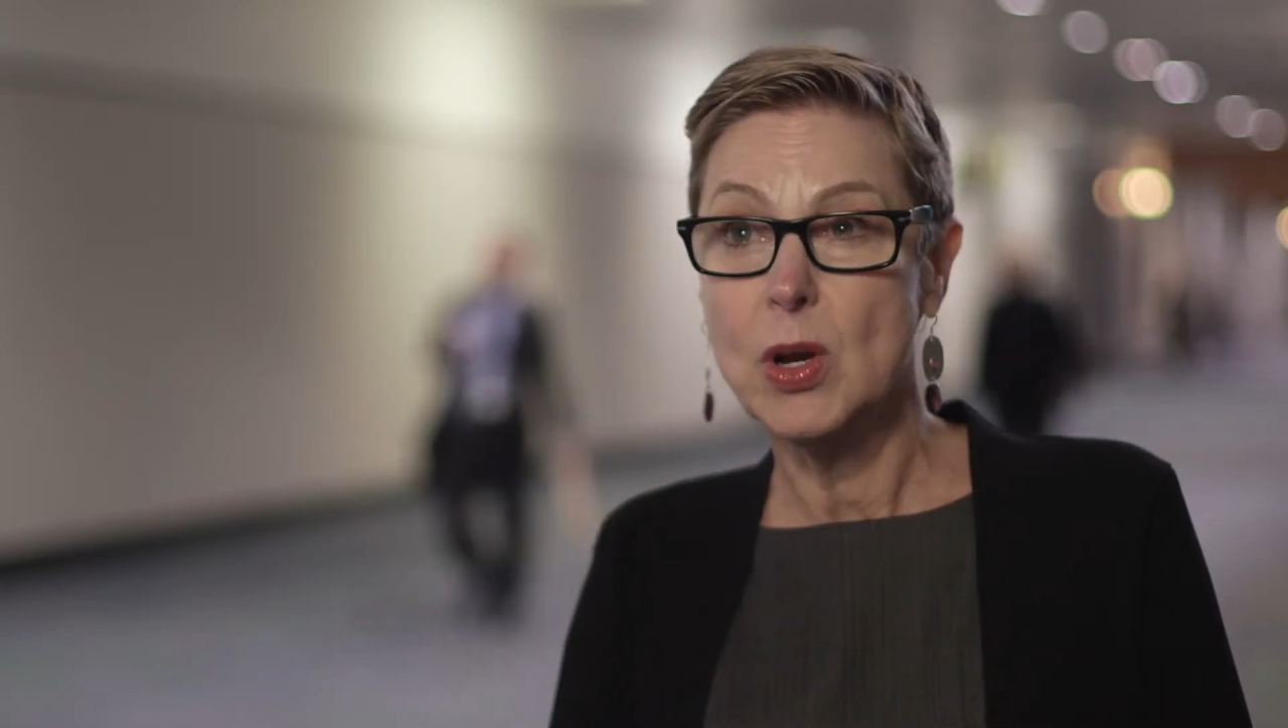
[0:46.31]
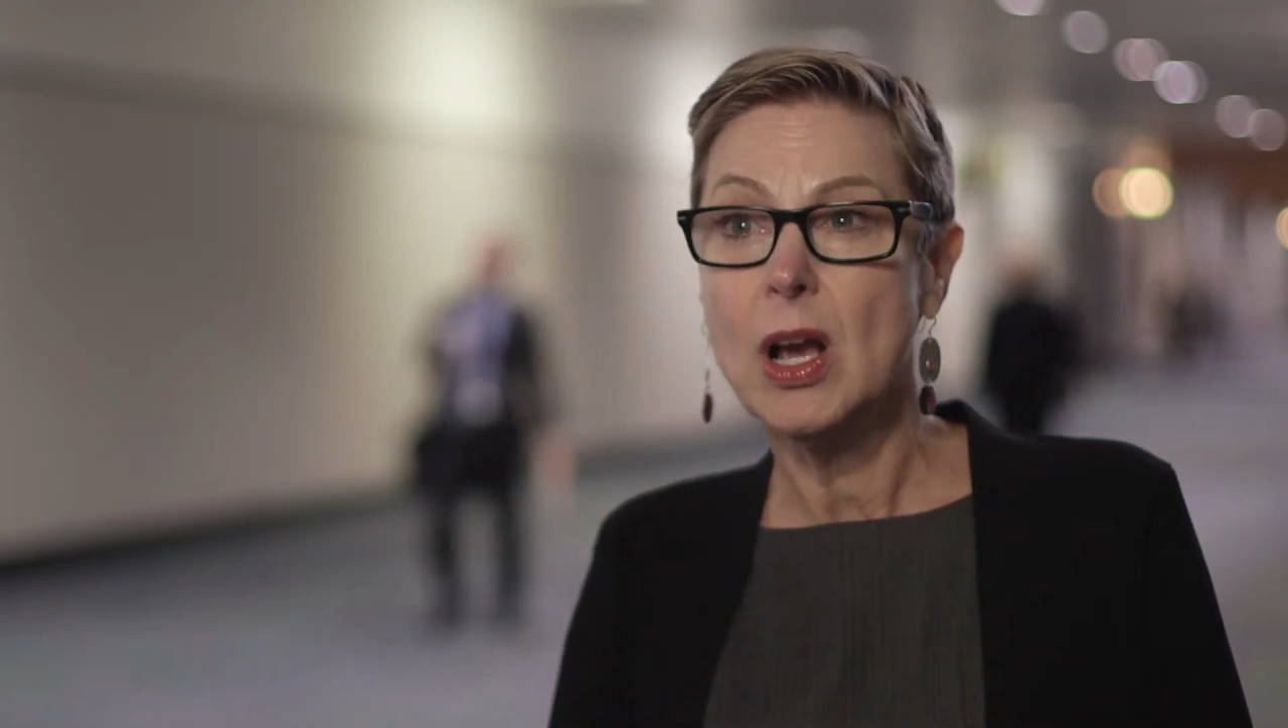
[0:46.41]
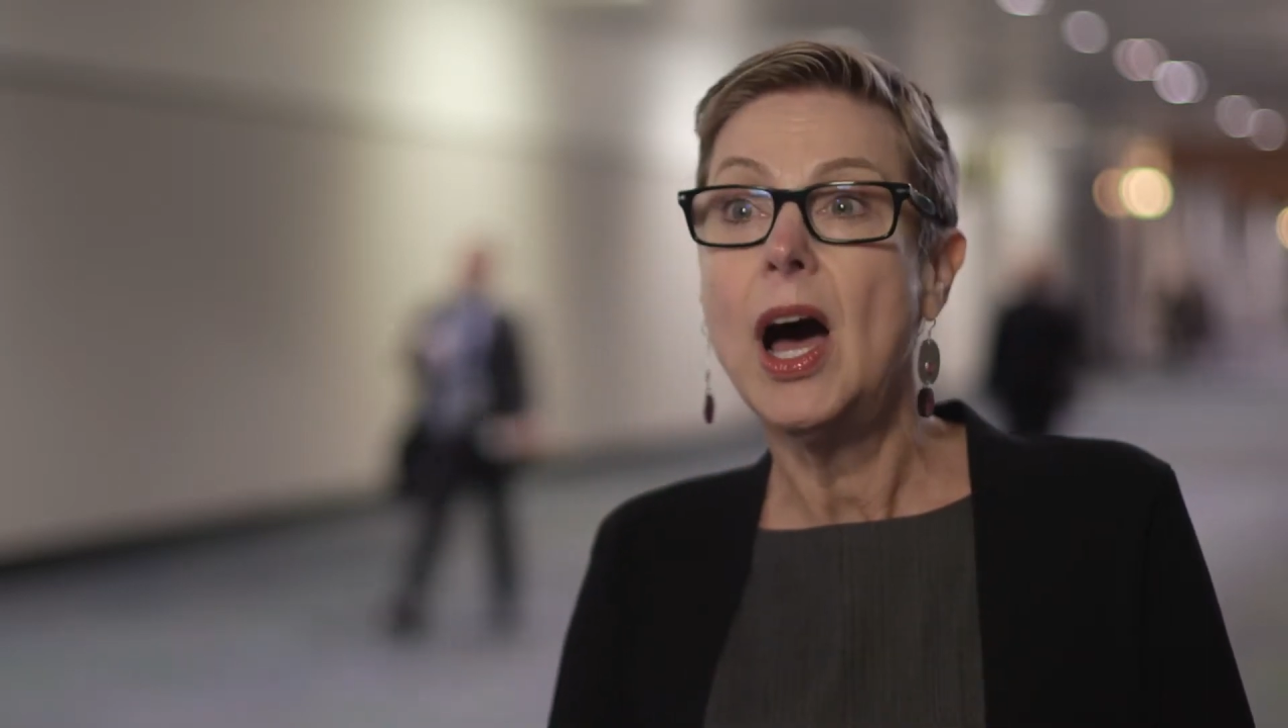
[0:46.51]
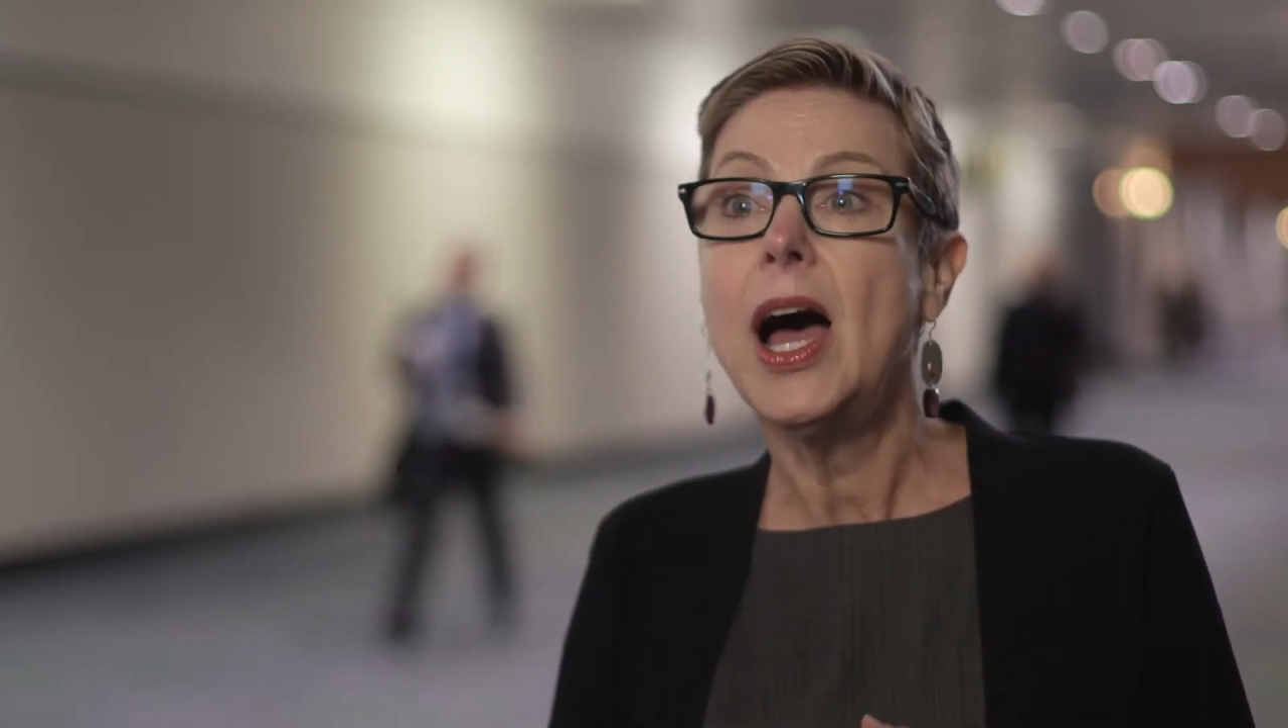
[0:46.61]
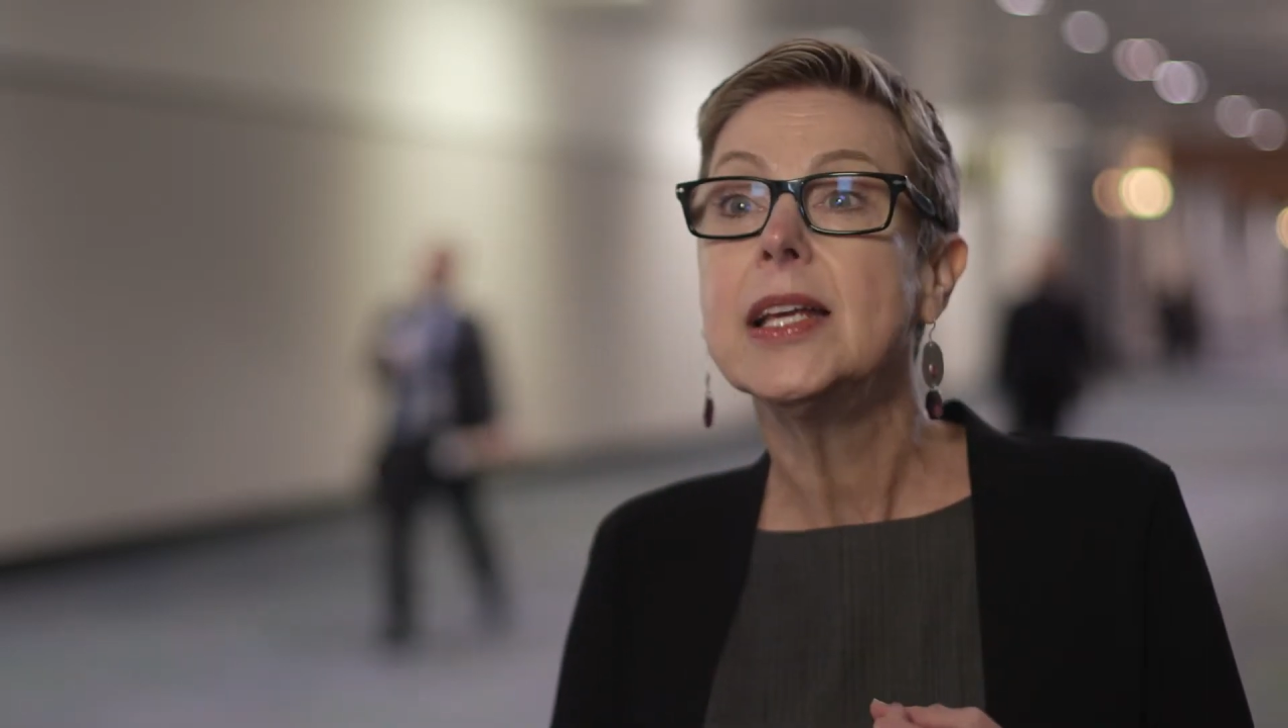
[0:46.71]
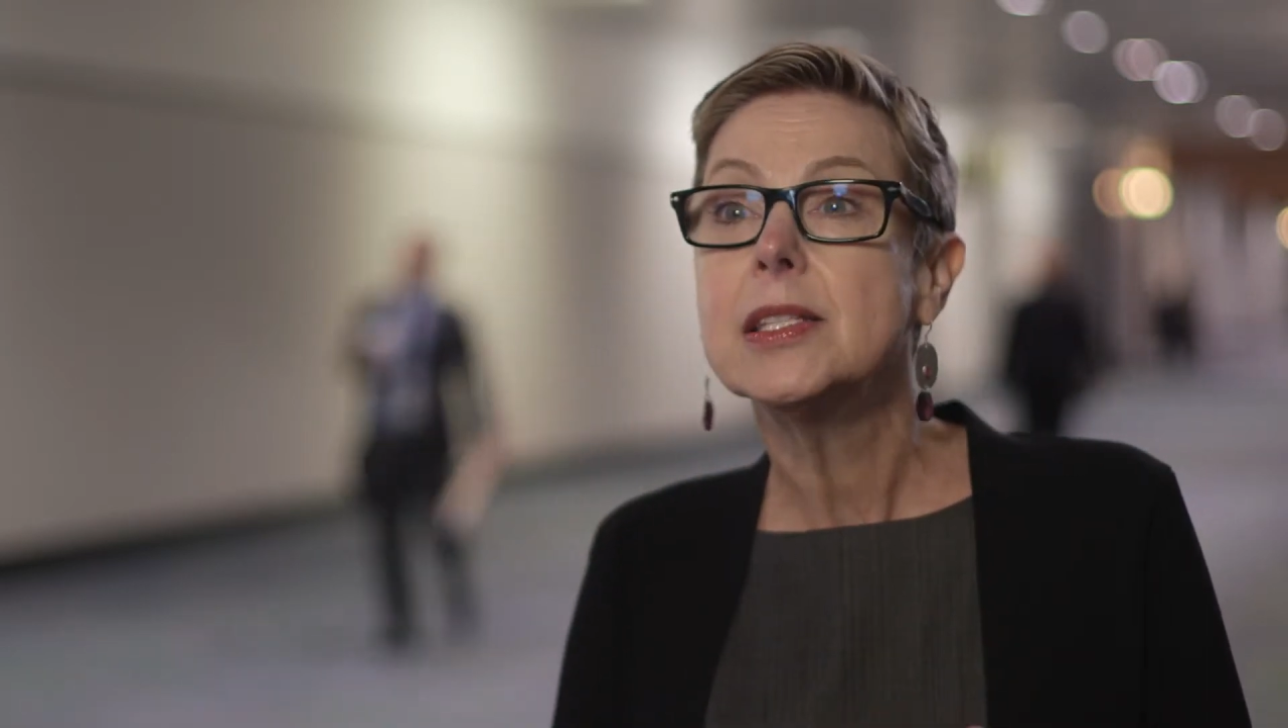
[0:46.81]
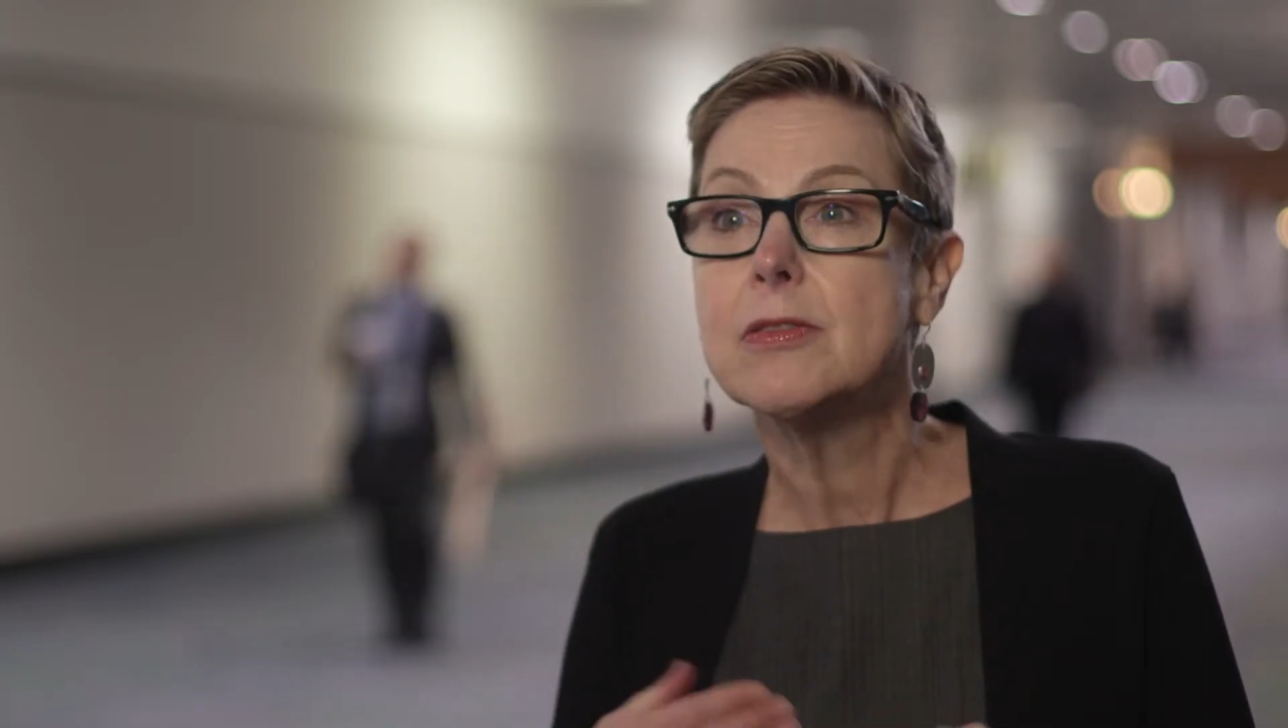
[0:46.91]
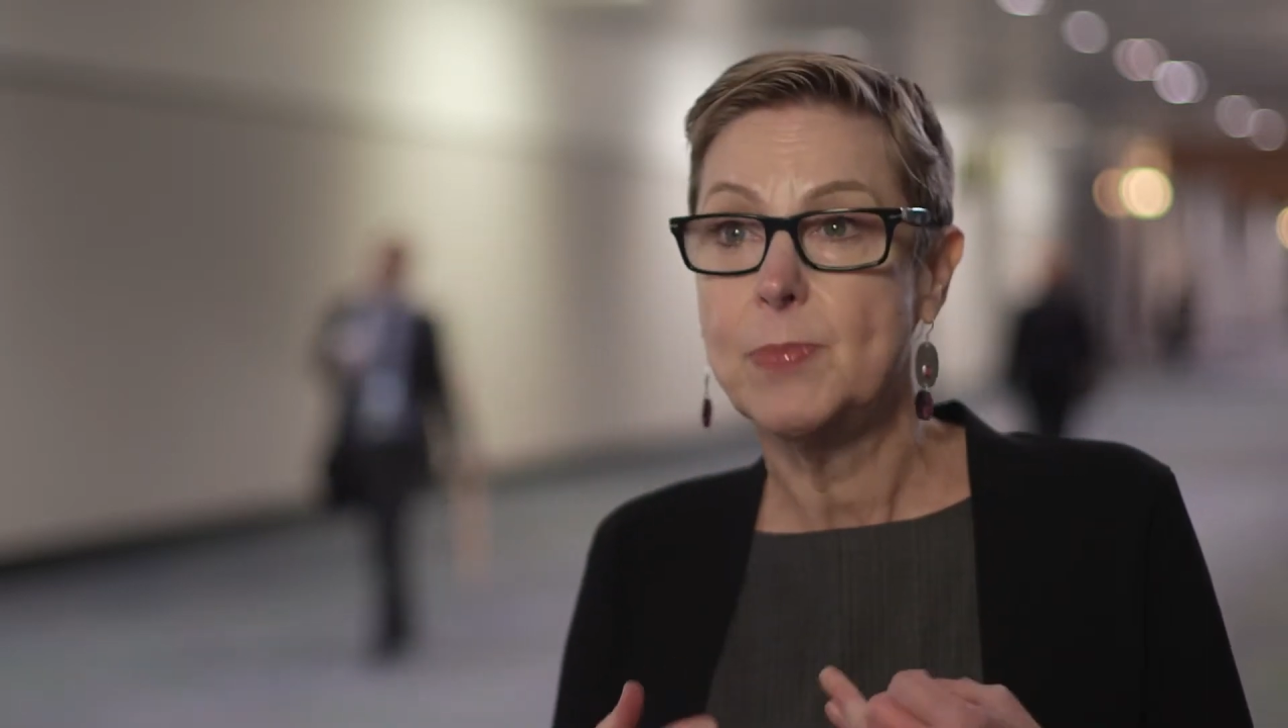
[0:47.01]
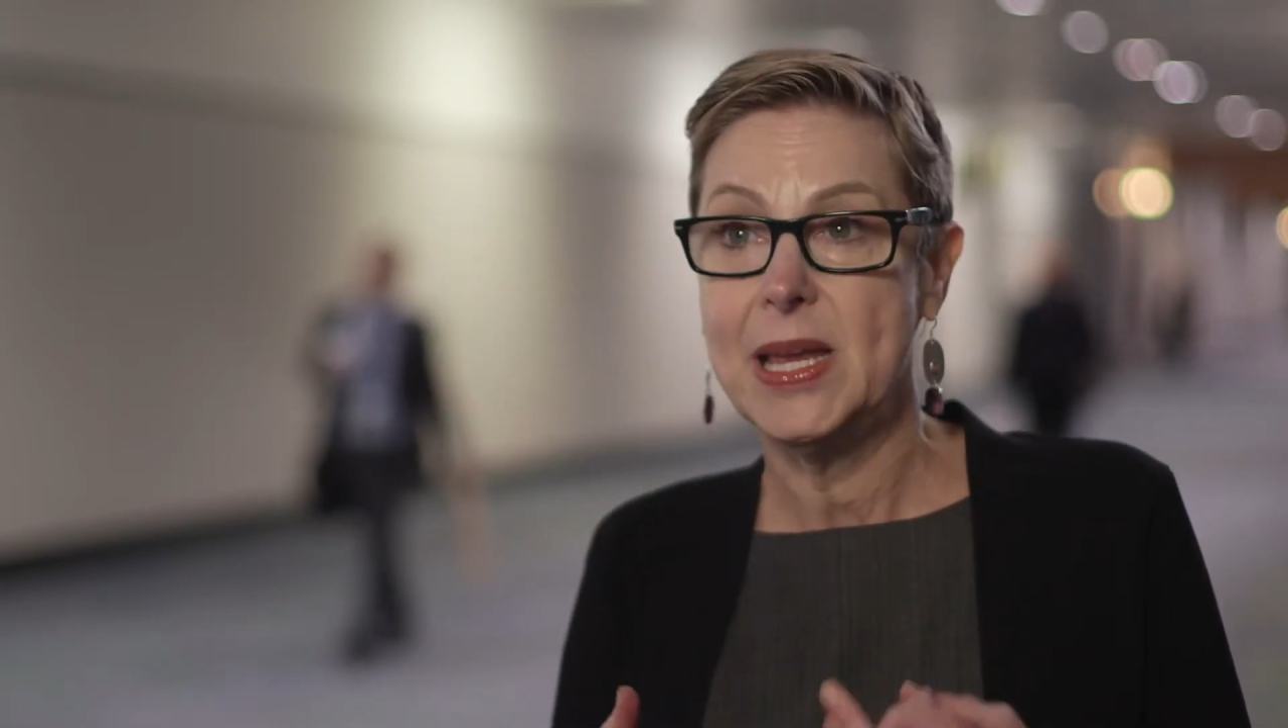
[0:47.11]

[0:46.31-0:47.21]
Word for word: what kinds of